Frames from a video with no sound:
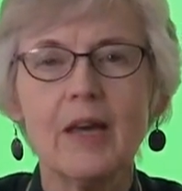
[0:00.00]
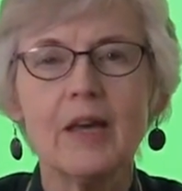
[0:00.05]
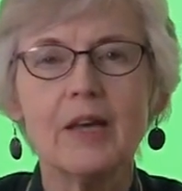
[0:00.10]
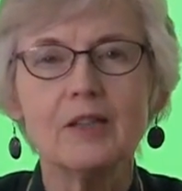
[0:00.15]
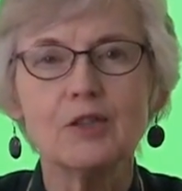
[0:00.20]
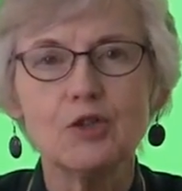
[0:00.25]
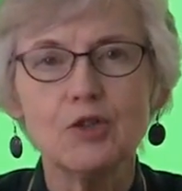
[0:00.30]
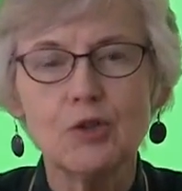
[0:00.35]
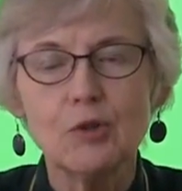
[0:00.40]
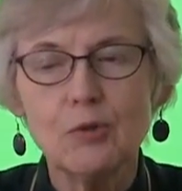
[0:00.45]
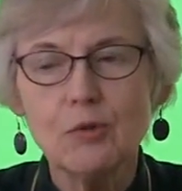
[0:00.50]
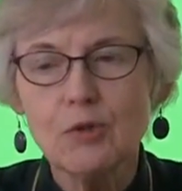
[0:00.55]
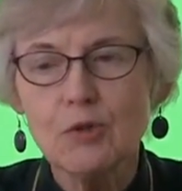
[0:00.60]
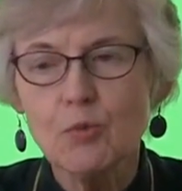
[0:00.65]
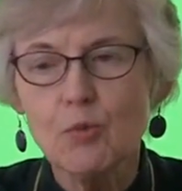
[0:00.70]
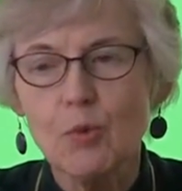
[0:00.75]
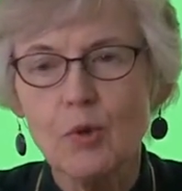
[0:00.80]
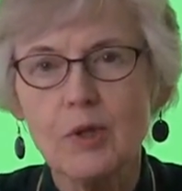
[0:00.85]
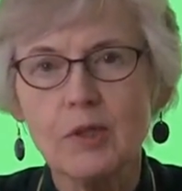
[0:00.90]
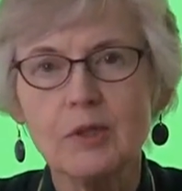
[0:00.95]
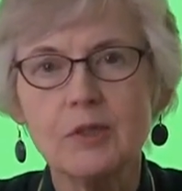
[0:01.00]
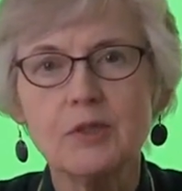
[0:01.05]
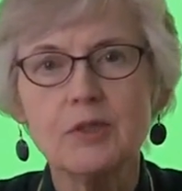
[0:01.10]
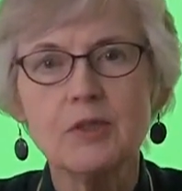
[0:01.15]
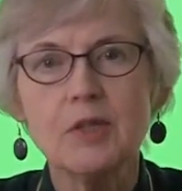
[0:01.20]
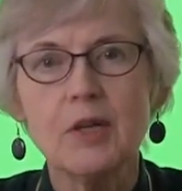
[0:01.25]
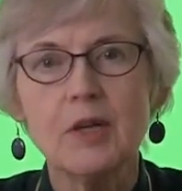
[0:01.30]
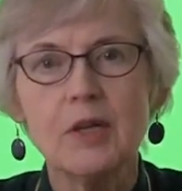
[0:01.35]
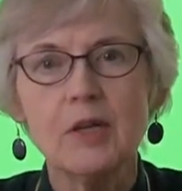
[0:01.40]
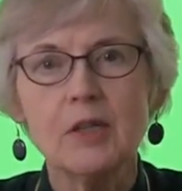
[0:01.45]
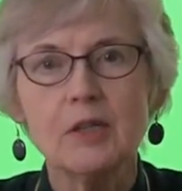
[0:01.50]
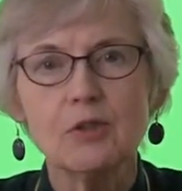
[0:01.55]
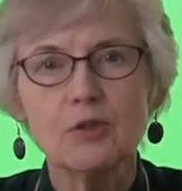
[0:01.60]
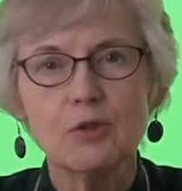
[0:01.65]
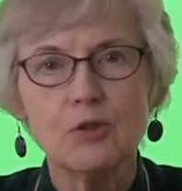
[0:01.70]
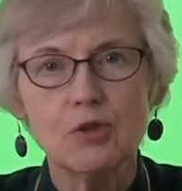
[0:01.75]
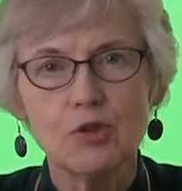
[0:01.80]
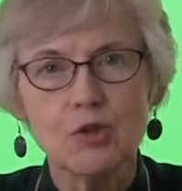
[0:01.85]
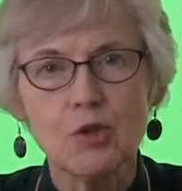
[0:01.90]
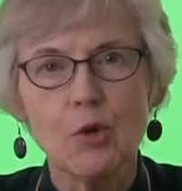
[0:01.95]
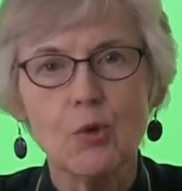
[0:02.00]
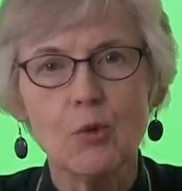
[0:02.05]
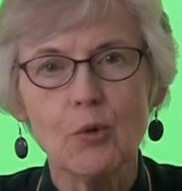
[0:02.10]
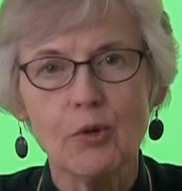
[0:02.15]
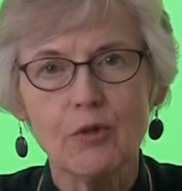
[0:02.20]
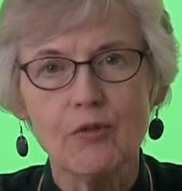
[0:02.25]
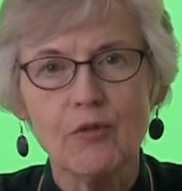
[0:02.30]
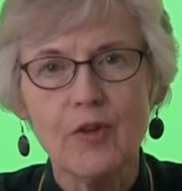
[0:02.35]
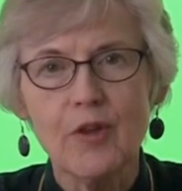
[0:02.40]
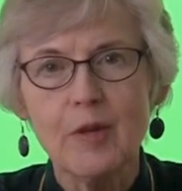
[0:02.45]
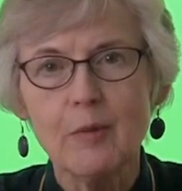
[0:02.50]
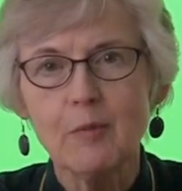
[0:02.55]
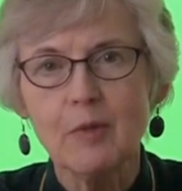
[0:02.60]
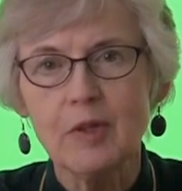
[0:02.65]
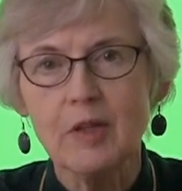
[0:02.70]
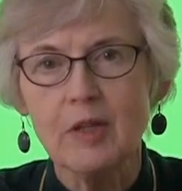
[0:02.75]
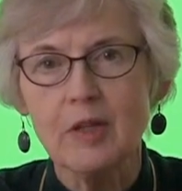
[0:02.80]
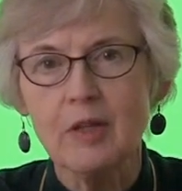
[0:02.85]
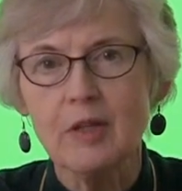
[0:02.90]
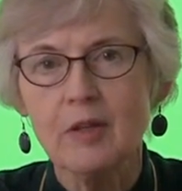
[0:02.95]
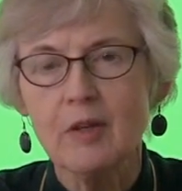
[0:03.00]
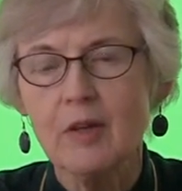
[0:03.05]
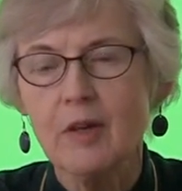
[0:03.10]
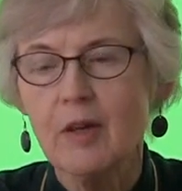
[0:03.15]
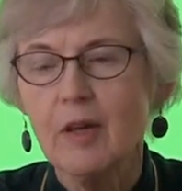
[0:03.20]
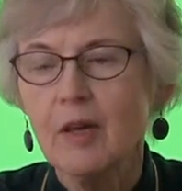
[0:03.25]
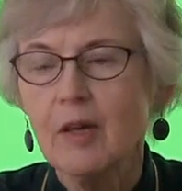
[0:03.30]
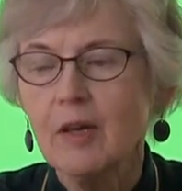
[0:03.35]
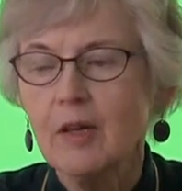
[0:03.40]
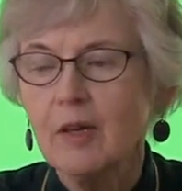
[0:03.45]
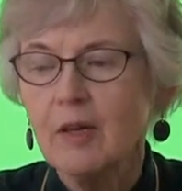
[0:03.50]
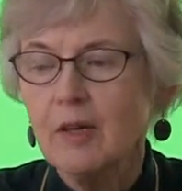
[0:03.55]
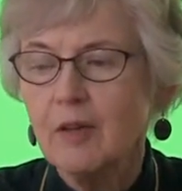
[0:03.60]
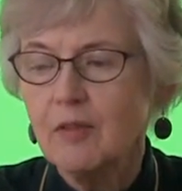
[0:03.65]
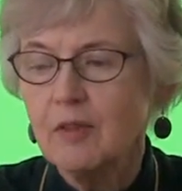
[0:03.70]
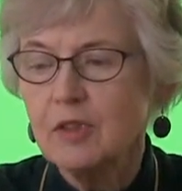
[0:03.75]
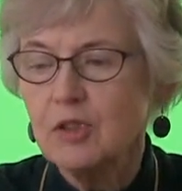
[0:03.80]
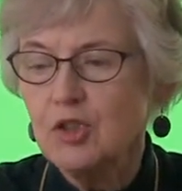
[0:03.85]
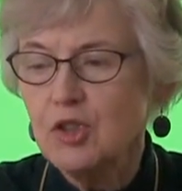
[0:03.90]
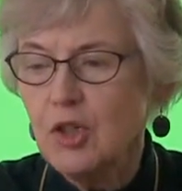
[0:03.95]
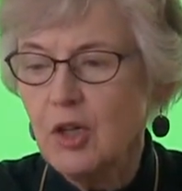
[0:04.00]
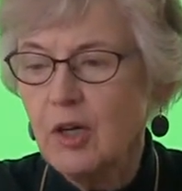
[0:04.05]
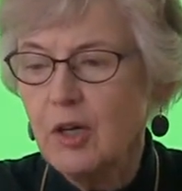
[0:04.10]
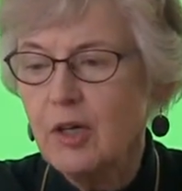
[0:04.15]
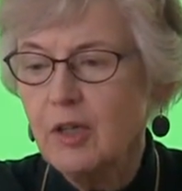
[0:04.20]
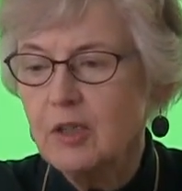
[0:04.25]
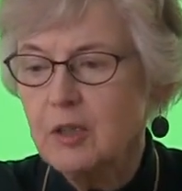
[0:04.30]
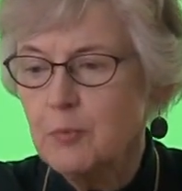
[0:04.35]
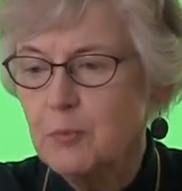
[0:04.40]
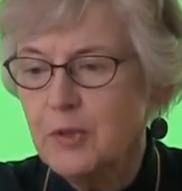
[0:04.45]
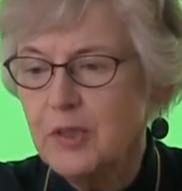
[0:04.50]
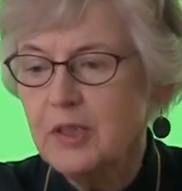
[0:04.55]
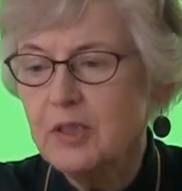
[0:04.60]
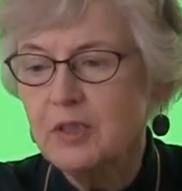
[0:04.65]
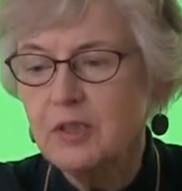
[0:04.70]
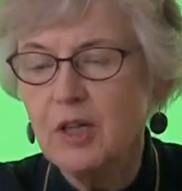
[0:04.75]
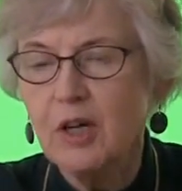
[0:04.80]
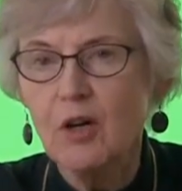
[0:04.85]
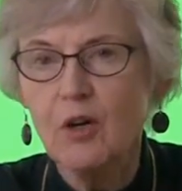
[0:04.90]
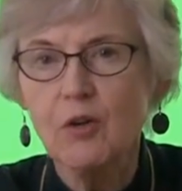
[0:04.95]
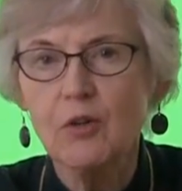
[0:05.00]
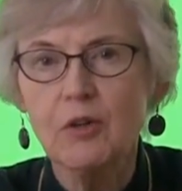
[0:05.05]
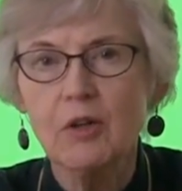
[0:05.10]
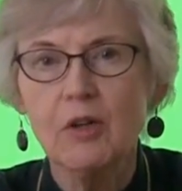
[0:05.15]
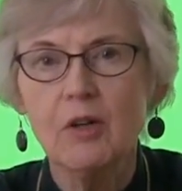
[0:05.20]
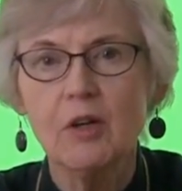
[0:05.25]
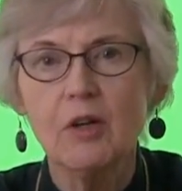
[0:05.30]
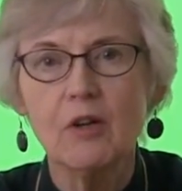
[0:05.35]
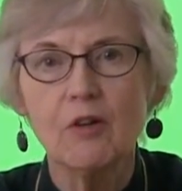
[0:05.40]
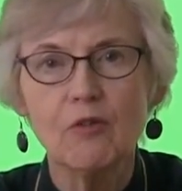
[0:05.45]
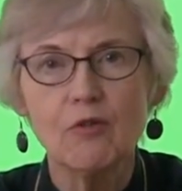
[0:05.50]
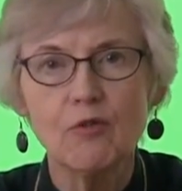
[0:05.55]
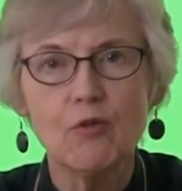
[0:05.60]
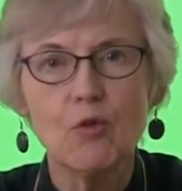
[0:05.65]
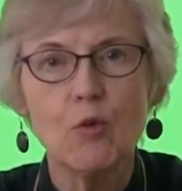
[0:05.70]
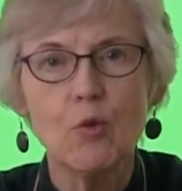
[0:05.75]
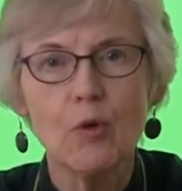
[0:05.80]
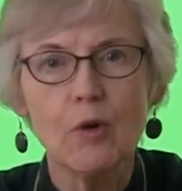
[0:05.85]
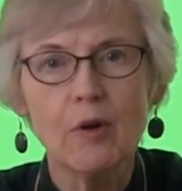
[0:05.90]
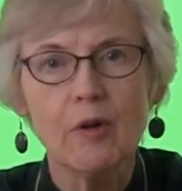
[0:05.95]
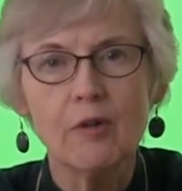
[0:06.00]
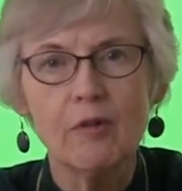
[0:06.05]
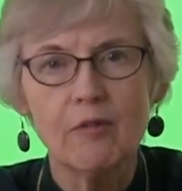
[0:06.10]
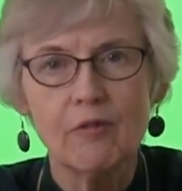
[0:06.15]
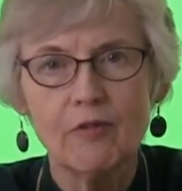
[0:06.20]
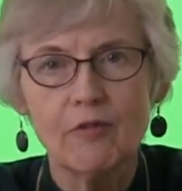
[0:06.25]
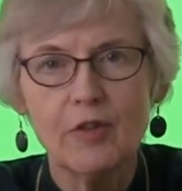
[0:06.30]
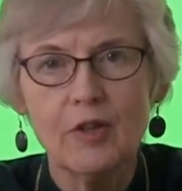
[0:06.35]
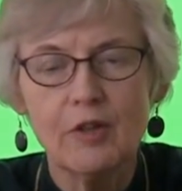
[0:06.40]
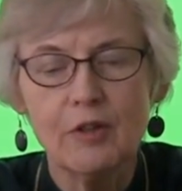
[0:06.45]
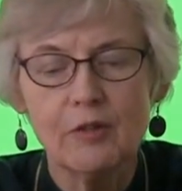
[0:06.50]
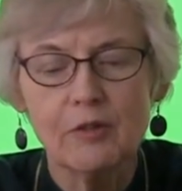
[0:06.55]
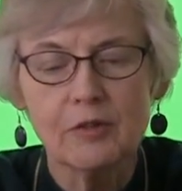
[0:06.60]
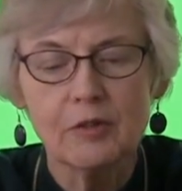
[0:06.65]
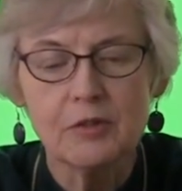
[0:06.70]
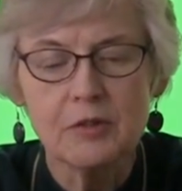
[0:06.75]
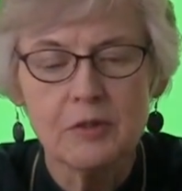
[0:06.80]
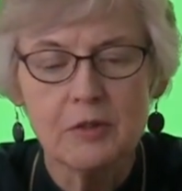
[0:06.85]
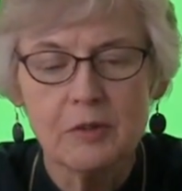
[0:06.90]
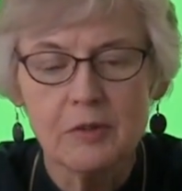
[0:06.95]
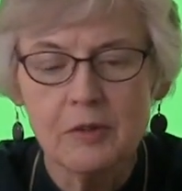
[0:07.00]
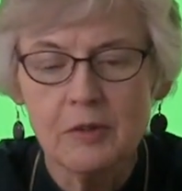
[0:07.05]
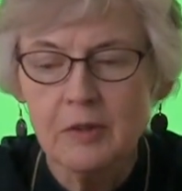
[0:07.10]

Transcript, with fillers: and choose ones to show her family. The child picked out four figures.